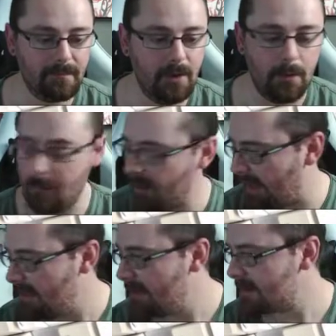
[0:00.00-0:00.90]
Cool.
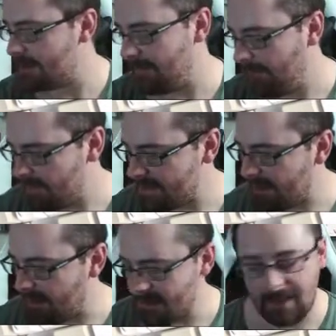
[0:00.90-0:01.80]
Okay, so before we
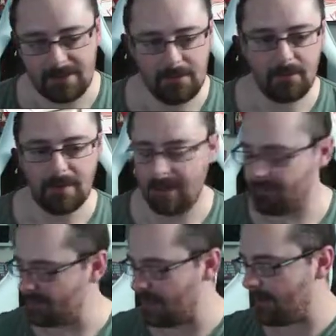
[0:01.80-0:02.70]
start, guys, I do want to give
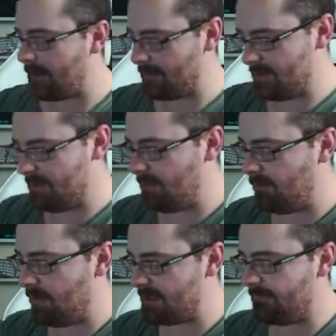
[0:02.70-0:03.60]
a shout out to
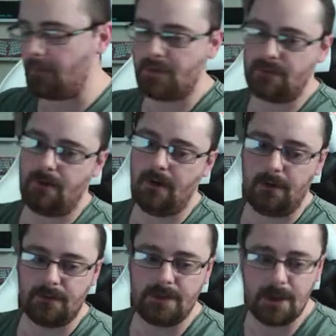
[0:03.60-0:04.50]
West Foxtrot
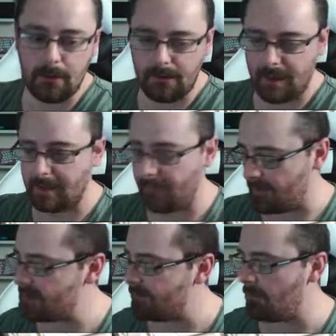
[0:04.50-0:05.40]
on 2 things.
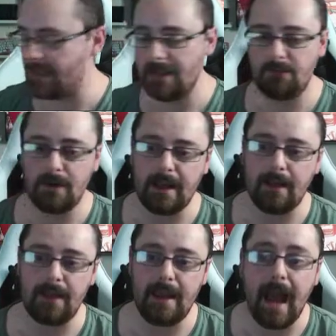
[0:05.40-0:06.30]
First of all, he's
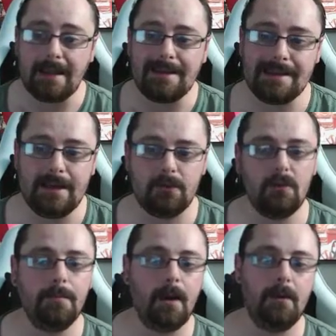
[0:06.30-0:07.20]
running the ANZI
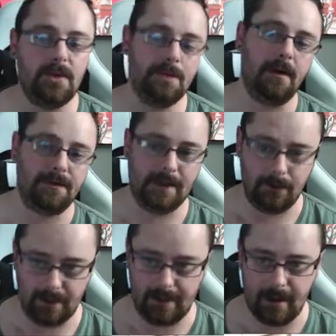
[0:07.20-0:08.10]
group buy, which you might have seen
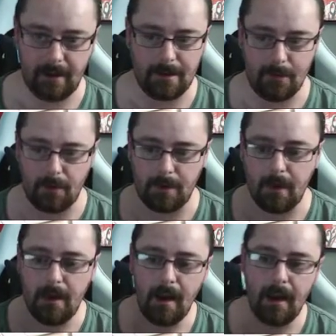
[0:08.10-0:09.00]
on Geek Hack at the moment.
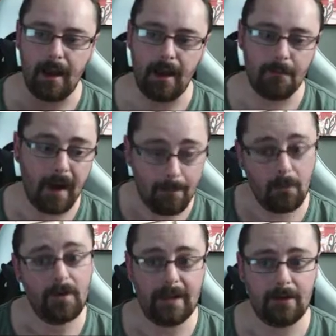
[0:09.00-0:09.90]
I'm
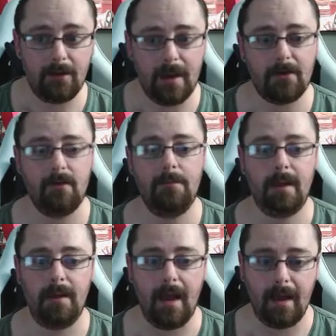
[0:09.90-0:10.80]
already in on that group
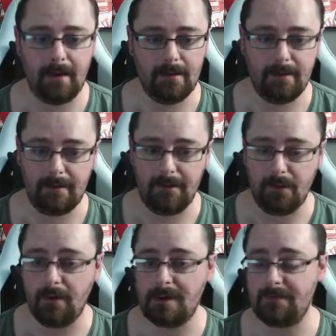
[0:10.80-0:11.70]
buy, and
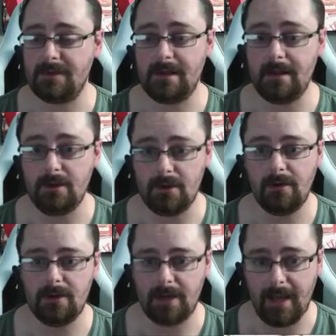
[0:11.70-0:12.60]
if you guys haven't seen it, you should
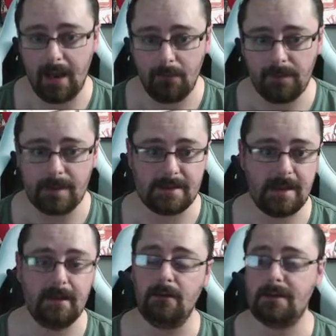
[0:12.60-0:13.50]
go check it out because
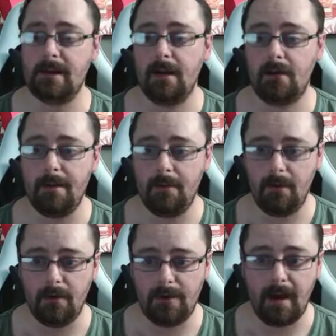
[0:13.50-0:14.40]
it looks like a great
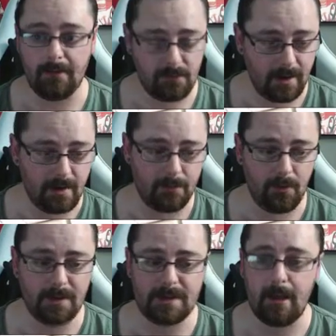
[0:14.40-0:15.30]
board. I've tried out the
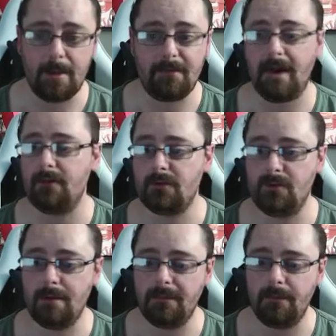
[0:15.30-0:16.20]
prototype. I've had it on
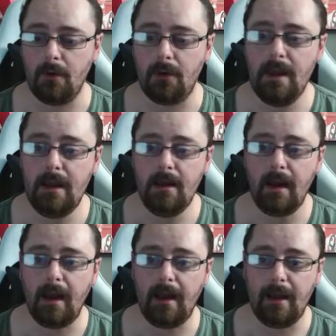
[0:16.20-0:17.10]
stream before,
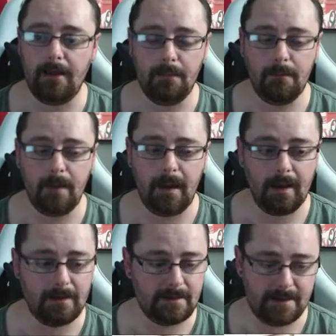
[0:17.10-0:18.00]

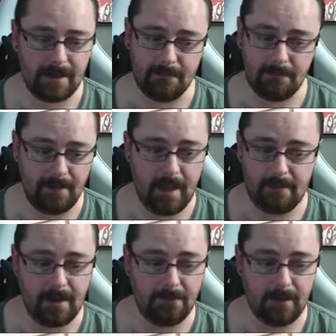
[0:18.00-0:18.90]
yeah,
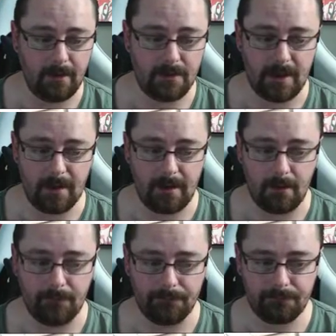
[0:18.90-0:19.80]
definitely go and check that out.